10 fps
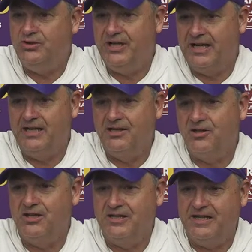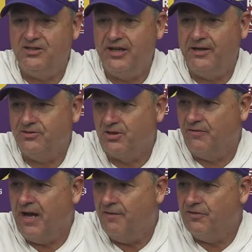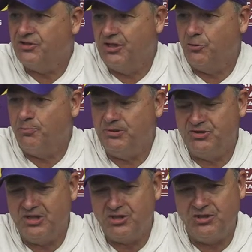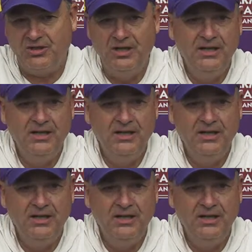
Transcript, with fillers: digging into the details of every single position